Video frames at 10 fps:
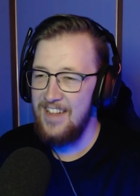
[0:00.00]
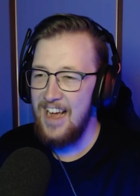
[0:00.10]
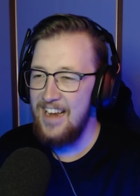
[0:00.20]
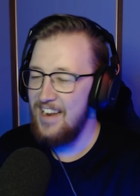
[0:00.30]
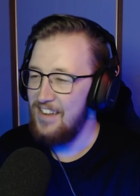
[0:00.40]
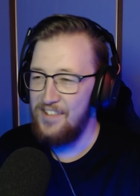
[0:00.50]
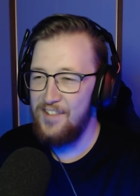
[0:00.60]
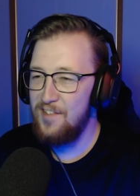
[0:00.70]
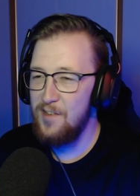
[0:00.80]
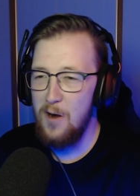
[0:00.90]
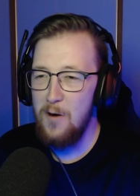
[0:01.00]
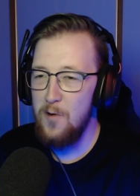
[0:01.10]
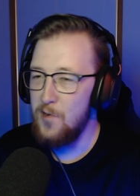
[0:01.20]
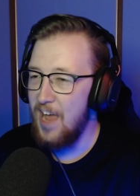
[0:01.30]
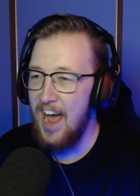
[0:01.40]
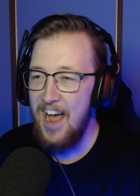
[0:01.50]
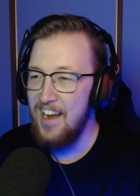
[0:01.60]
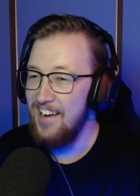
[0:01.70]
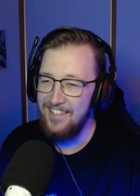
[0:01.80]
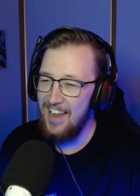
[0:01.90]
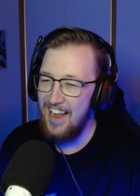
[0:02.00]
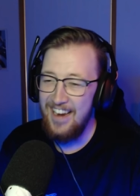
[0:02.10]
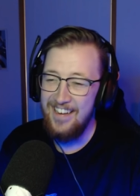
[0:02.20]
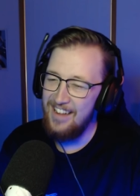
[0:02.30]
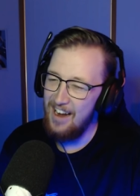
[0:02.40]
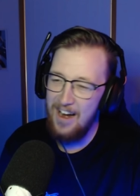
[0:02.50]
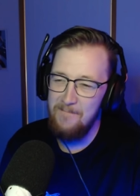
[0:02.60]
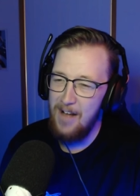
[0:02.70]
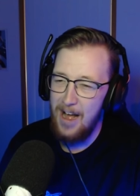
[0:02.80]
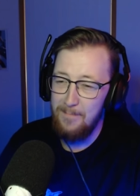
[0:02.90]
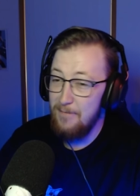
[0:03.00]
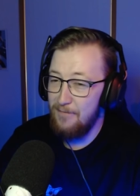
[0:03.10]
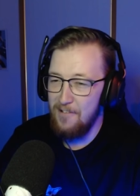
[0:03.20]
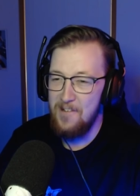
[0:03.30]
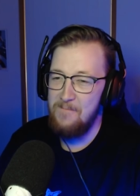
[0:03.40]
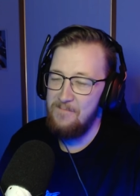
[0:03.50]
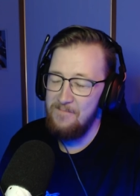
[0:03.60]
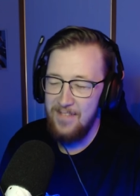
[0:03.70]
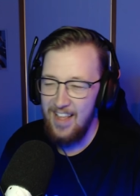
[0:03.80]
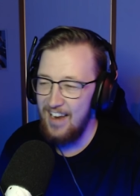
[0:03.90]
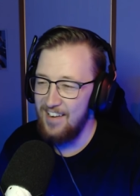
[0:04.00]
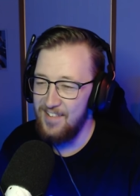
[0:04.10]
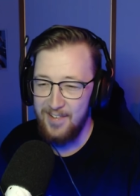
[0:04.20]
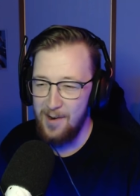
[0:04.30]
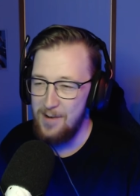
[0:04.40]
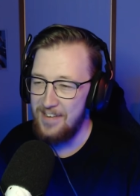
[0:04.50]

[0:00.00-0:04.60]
That is so gay. That is, I'm happy for him, but that is so